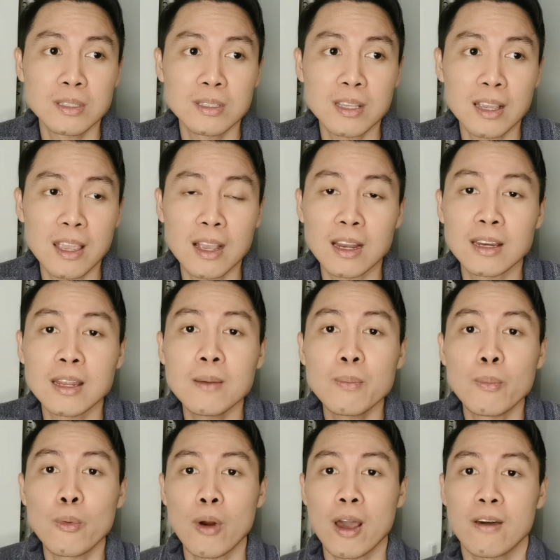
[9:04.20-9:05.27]
taking a deep
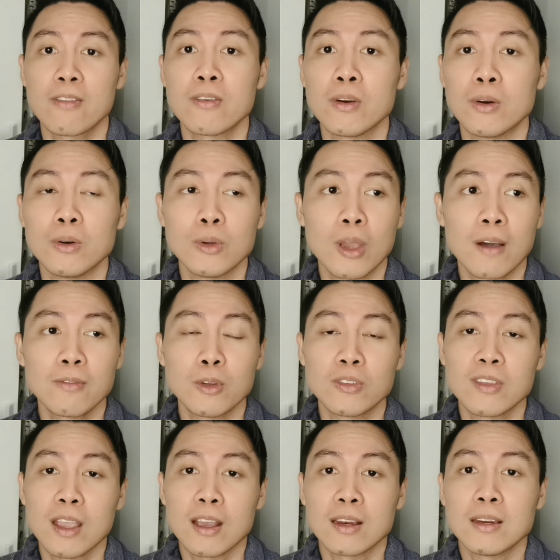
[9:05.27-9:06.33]
breath. You know, you have to
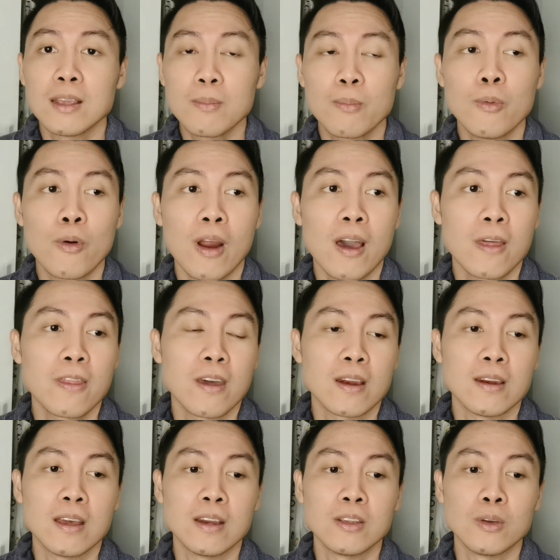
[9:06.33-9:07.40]
take a deep breath,
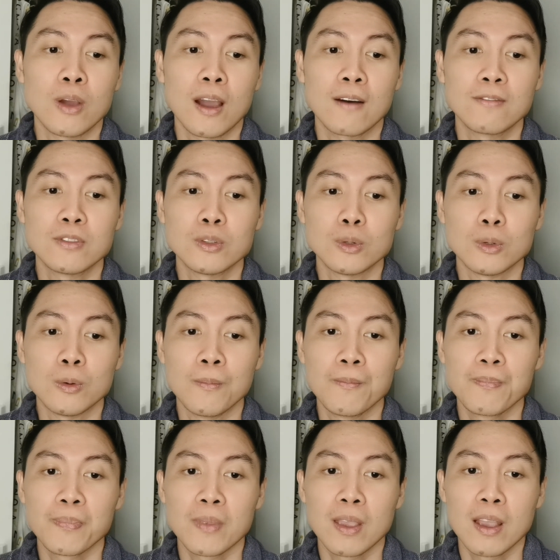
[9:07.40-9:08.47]
and then you have to
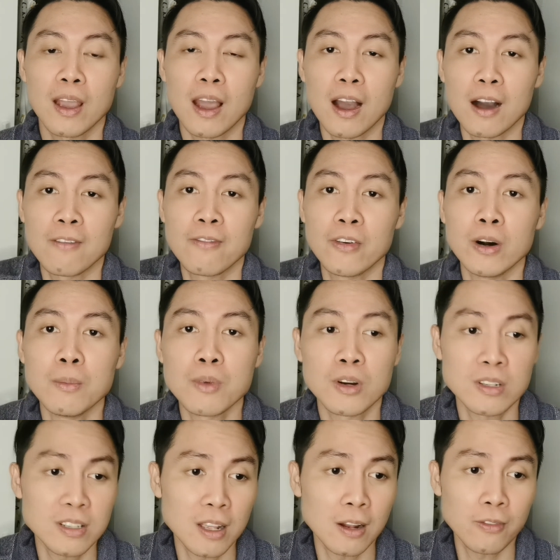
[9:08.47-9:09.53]
affirm
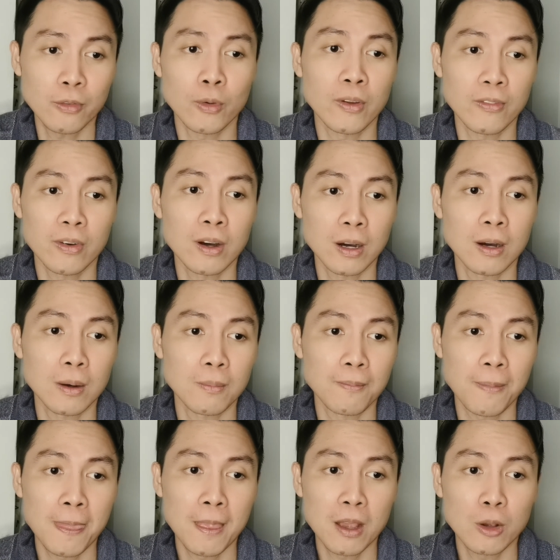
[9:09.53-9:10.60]
yourself with
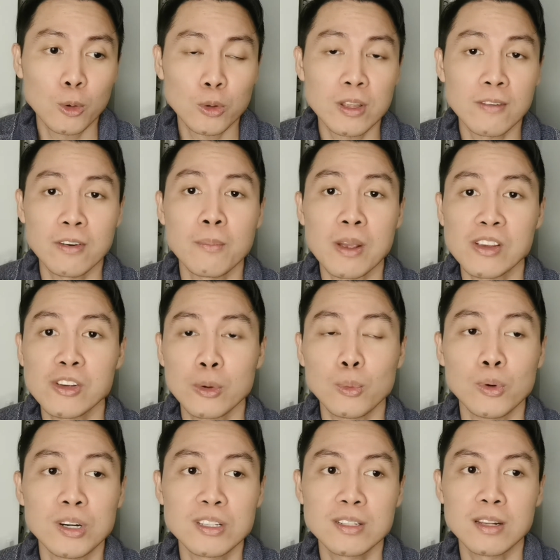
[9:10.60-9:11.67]
good affirmation
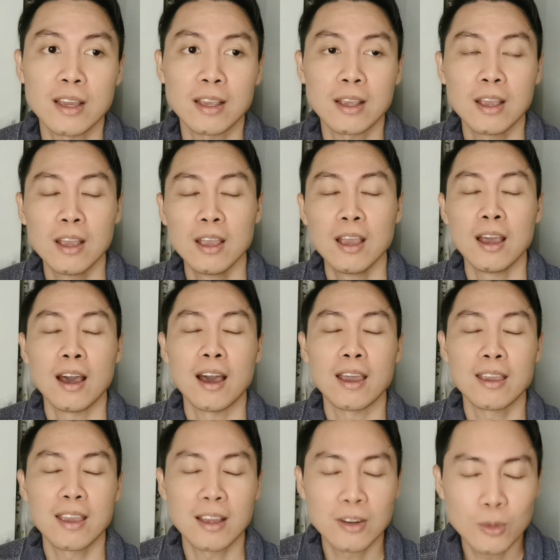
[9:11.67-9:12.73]
words like, I
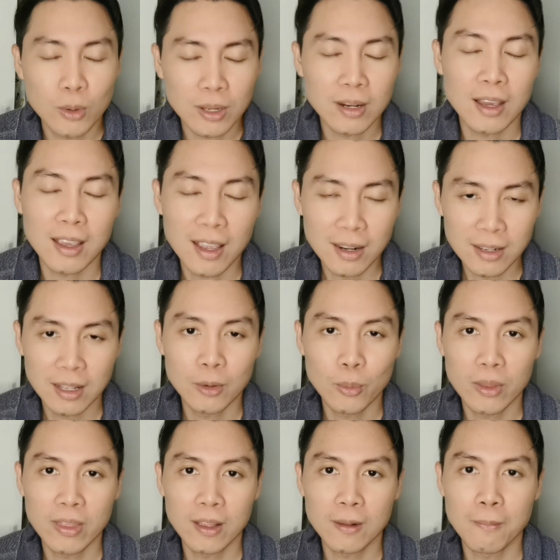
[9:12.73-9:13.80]
can do it, I can deal
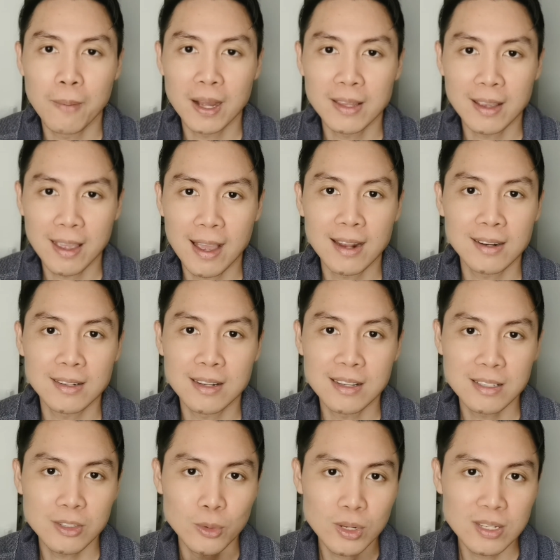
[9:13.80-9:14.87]
with it. But again,
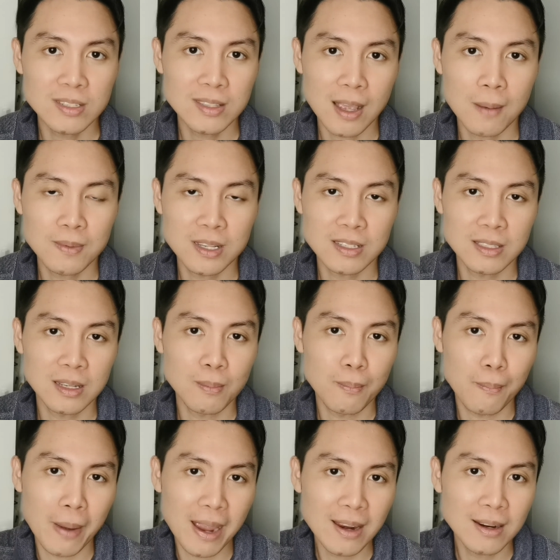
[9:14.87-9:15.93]
these 3 steps is the
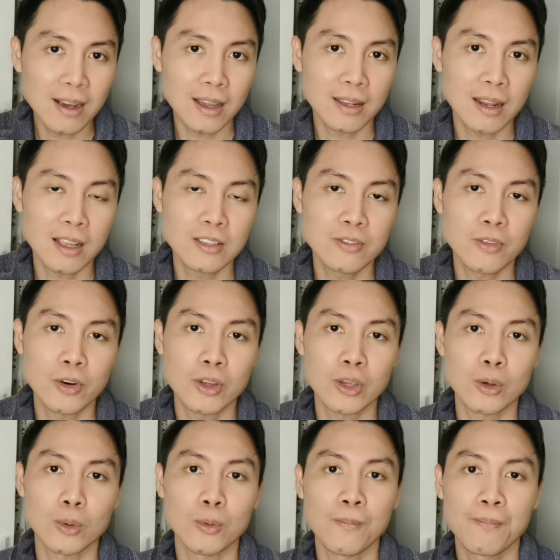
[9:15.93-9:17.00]
main guidelines for
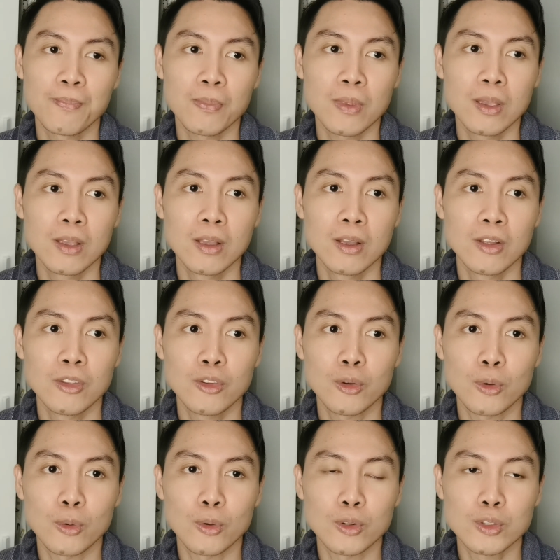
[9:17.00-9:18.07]
you
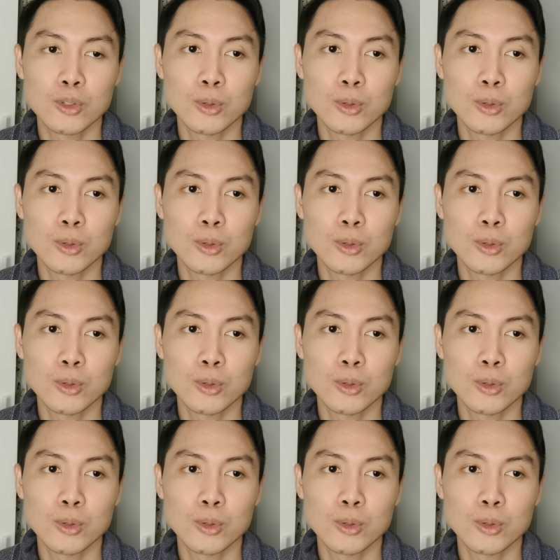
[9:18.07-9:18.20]
to